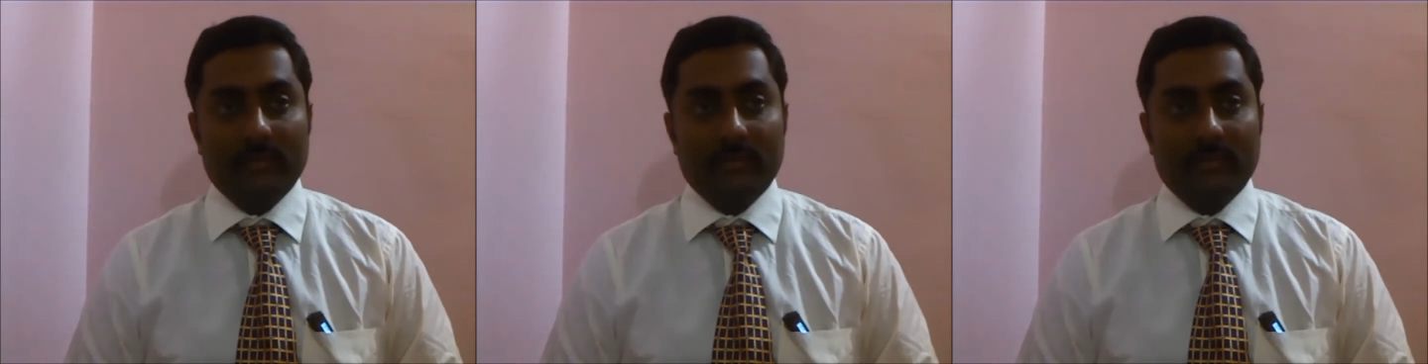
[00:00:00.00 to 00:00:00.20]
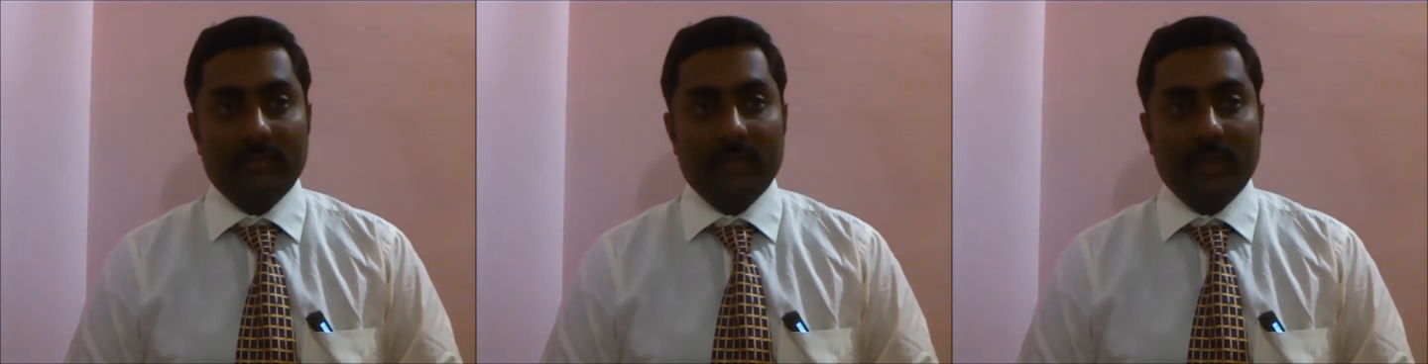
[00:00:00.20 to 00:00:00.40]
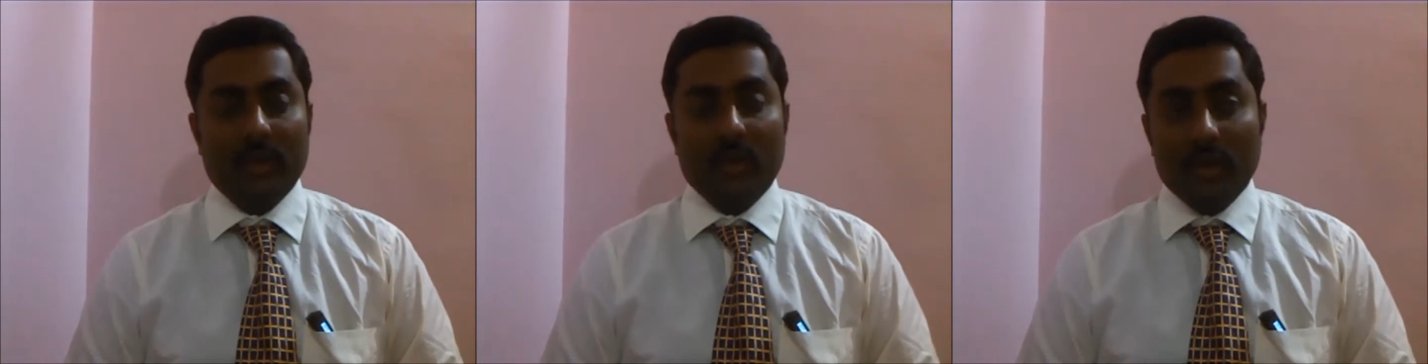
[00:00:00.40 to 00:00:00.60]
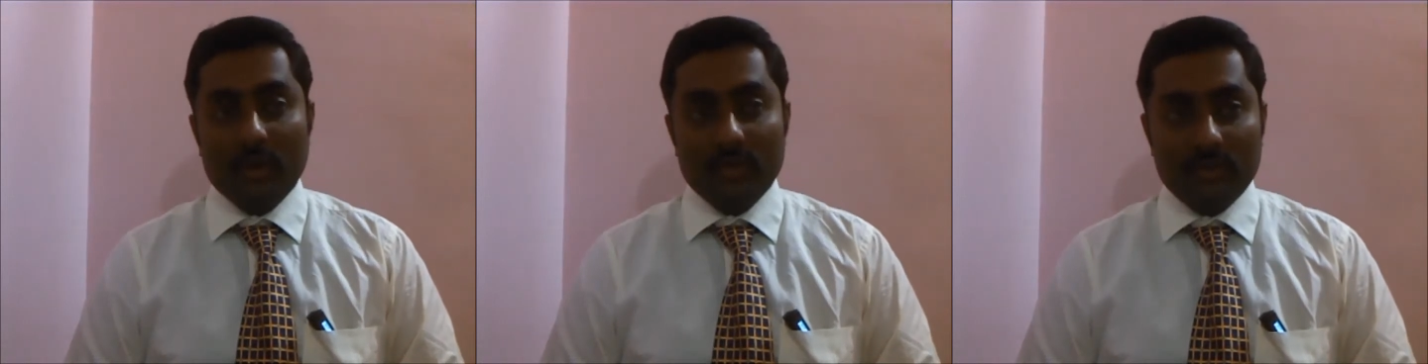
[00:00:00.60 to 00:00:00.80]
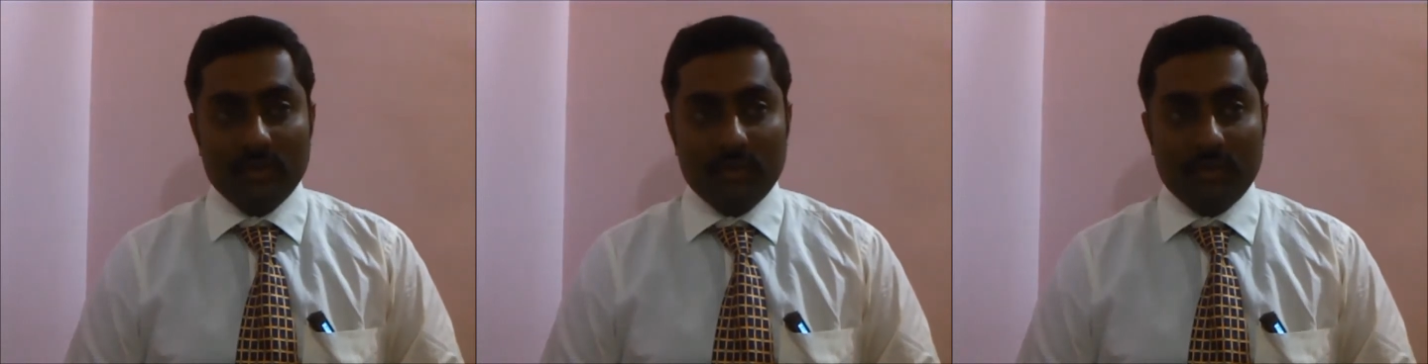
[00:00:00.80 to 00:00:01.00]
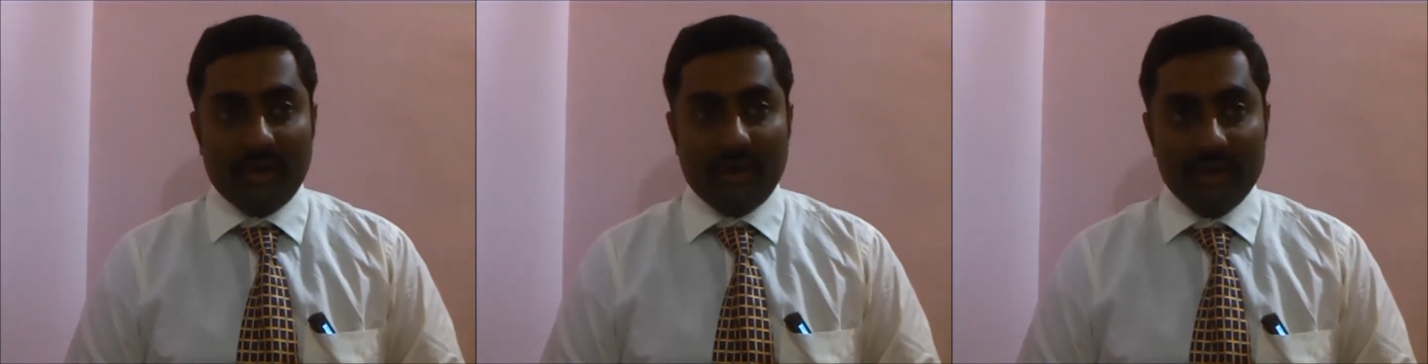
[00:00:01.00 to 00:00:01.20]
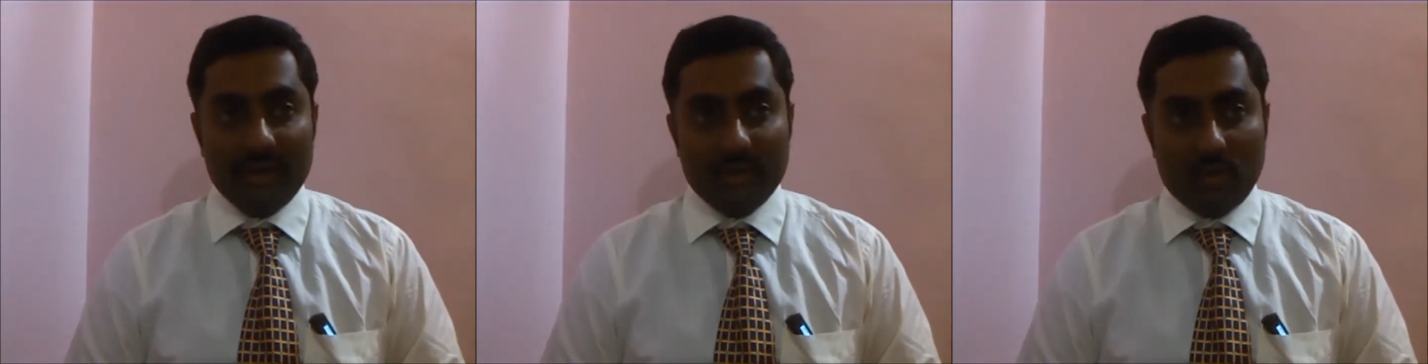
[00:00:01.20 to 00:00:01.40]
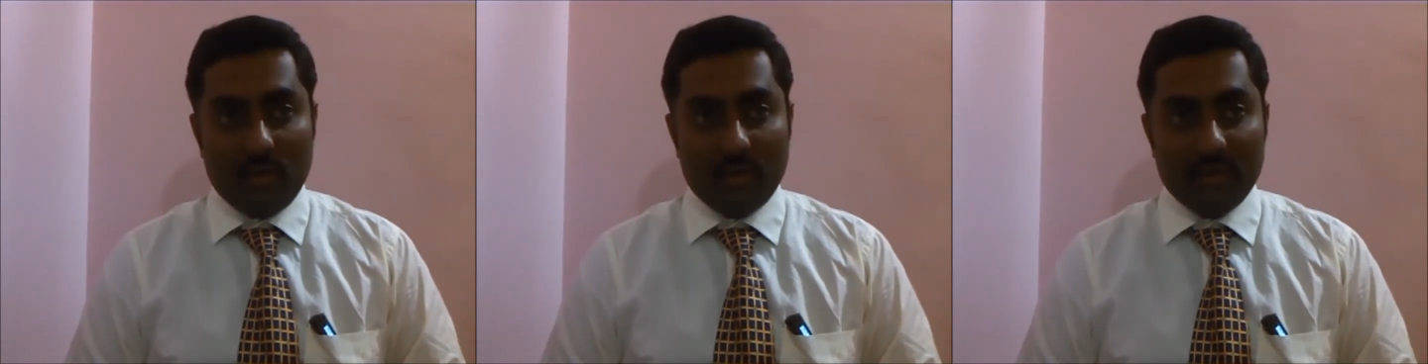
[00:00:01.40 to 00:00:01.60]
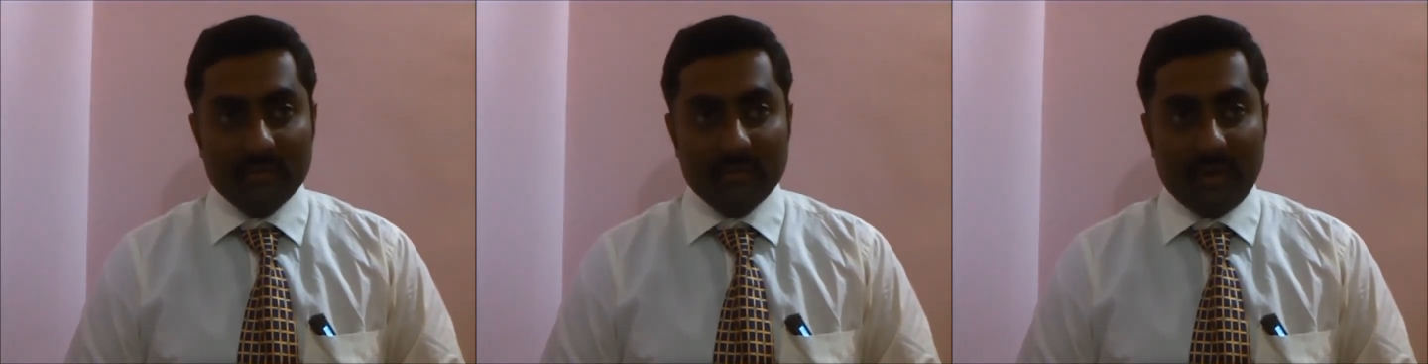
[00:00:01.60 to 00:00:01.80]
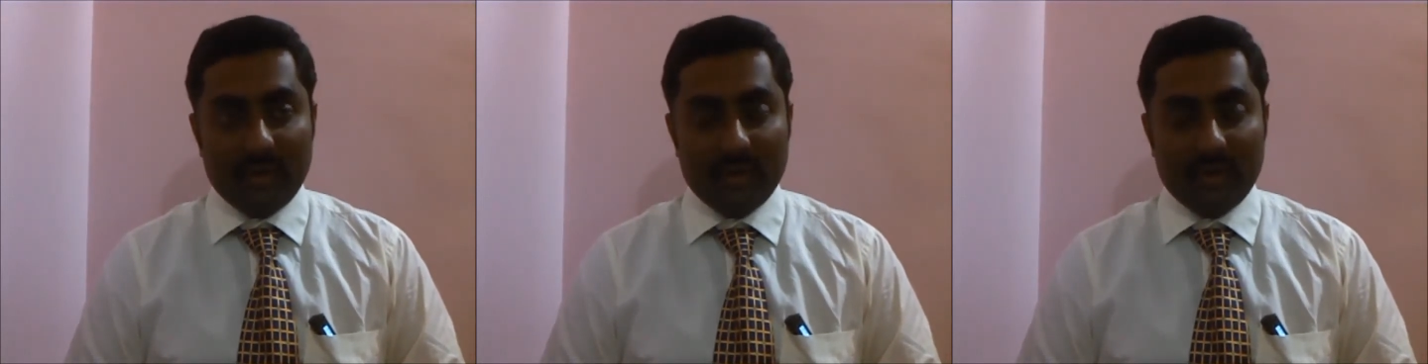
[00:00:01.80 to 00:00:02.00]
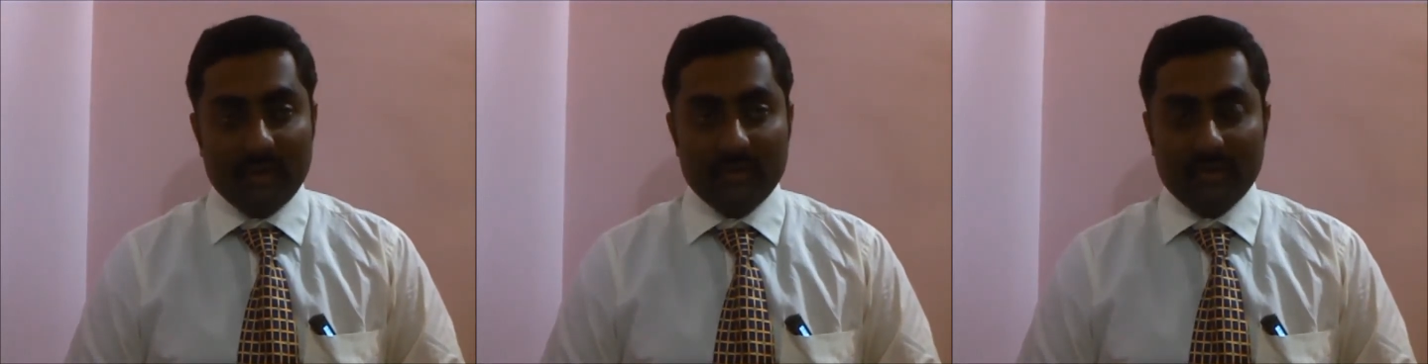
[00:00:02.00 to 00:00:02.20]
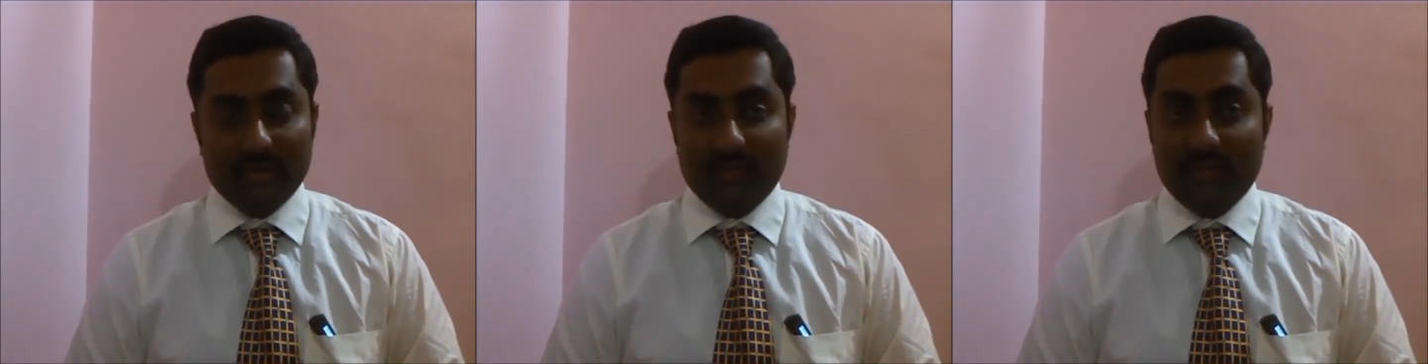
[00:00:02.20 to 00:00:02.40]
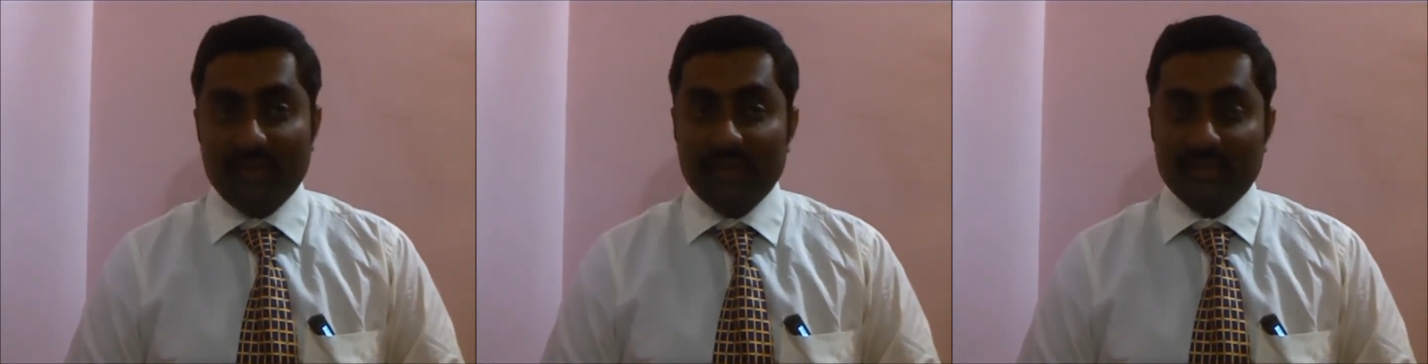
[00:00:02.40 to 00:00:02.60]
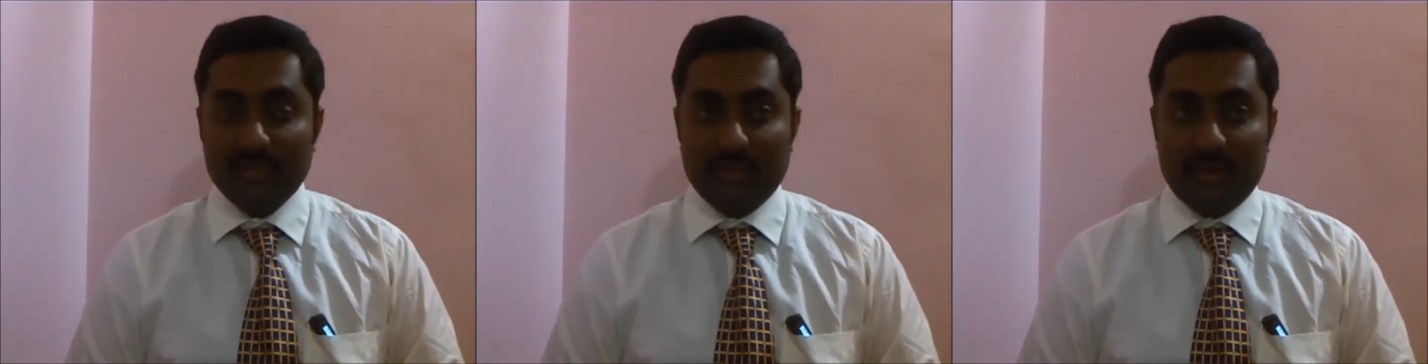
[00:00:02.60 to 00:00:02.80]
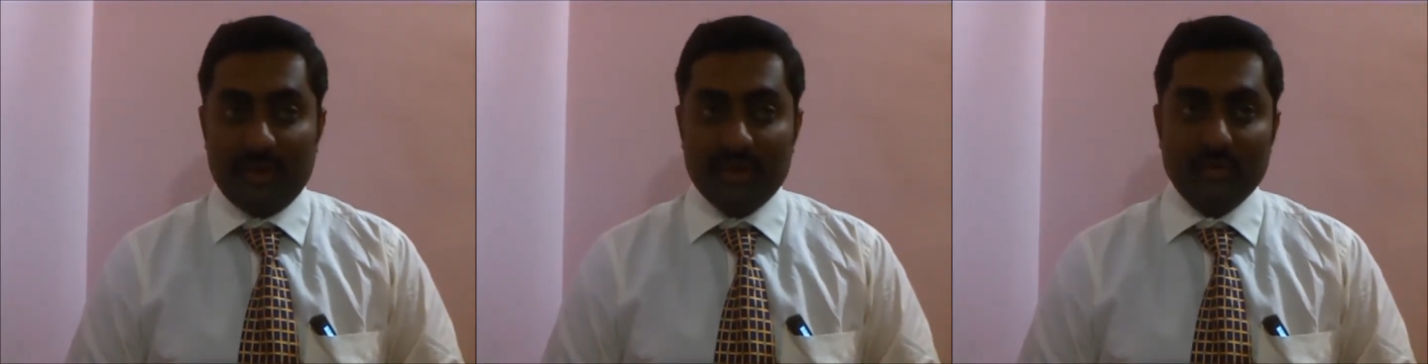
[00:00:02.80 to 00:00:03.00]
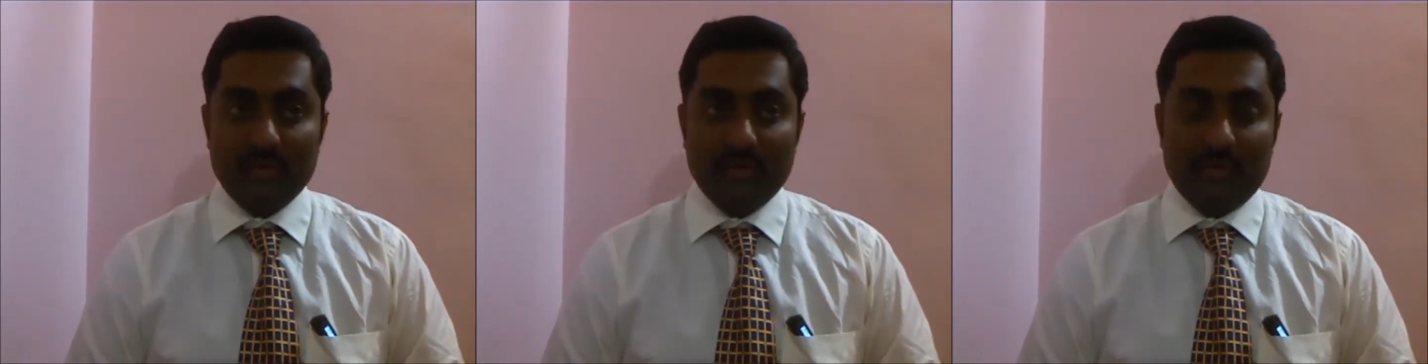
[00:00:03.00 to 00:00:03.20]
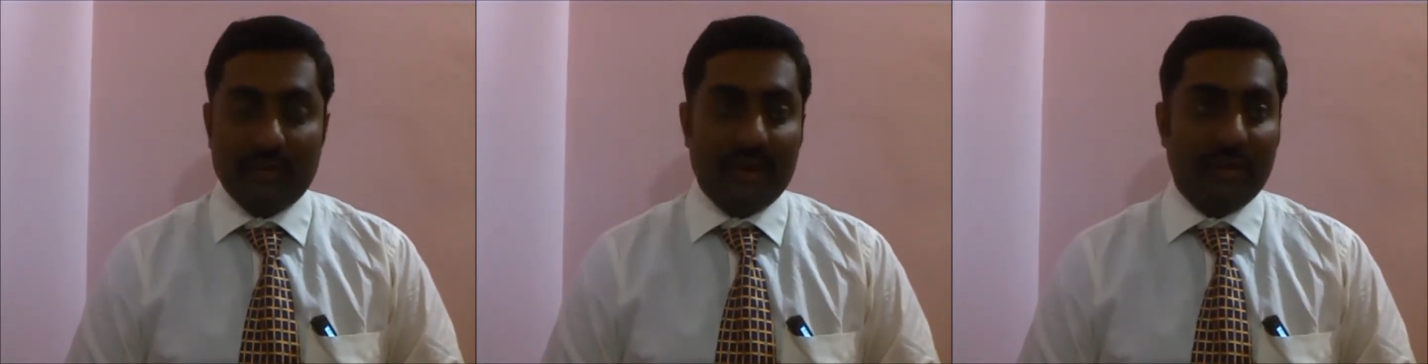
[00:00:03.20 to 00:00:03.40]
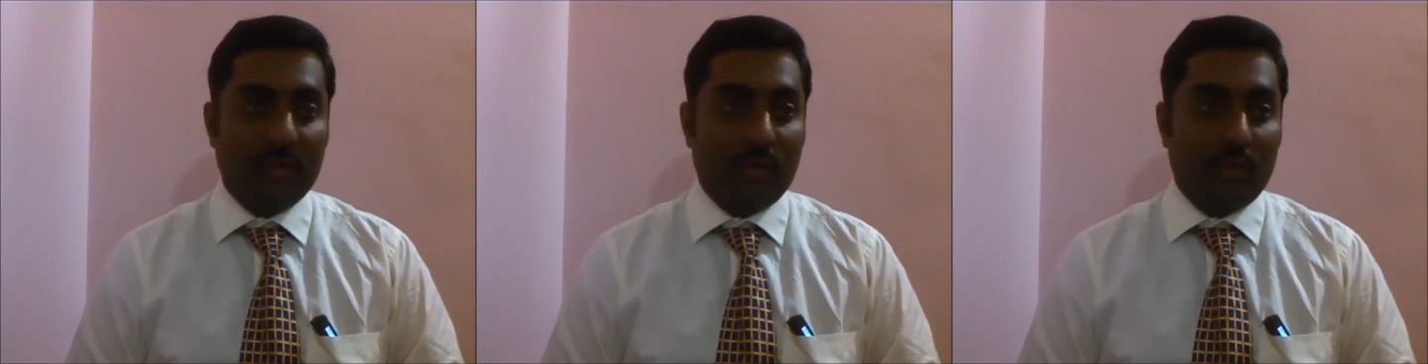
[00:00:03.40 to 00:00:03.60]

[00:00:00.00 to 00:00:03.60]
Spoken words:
It gives a branch called right conus artery.